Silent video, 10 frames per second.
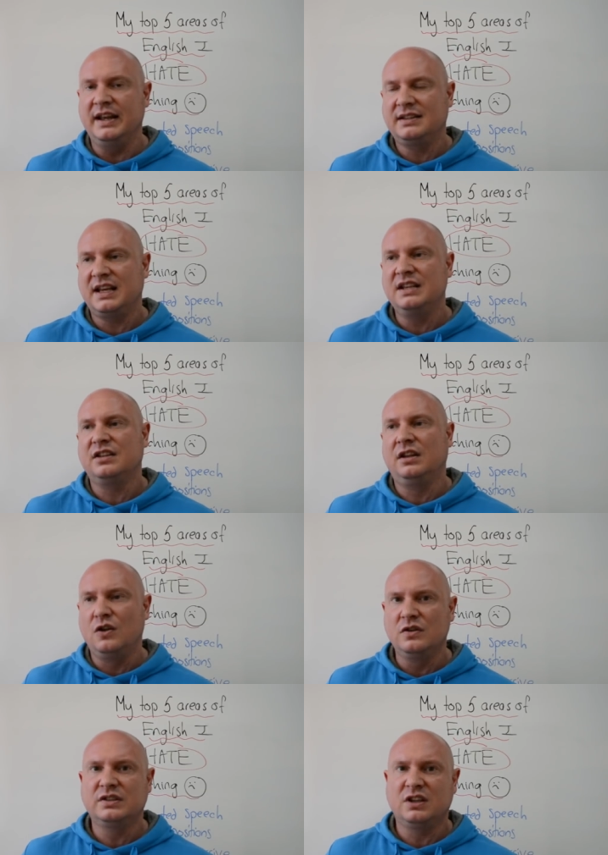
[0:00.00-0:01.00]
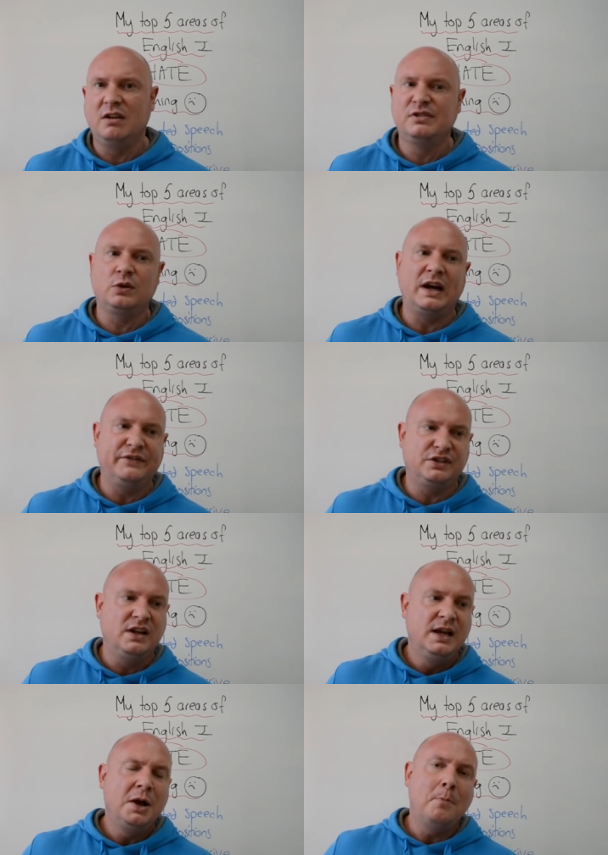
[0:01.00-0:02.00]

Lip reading: it takes a long time, so I have to